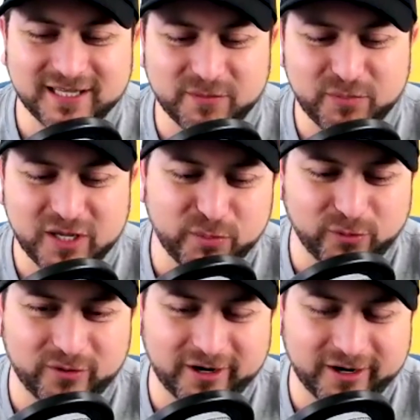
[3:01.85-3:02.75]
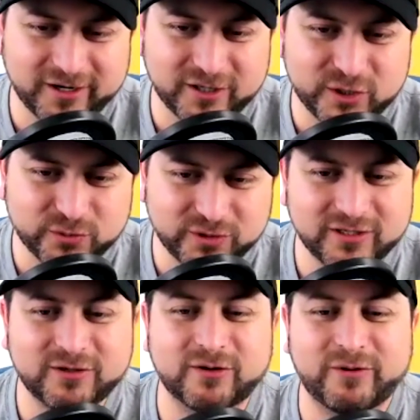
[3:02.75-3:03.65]
that people are not doing
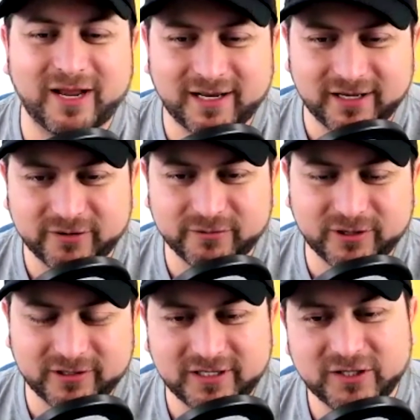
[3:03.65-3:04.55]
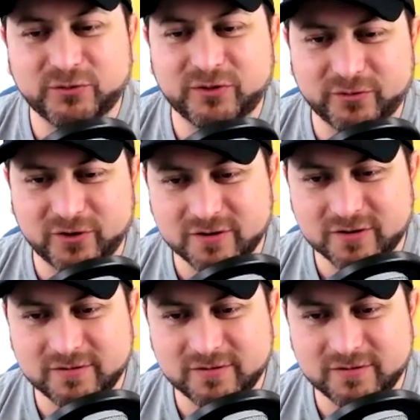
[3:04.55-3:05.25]
correctly, or what are they doing wrong?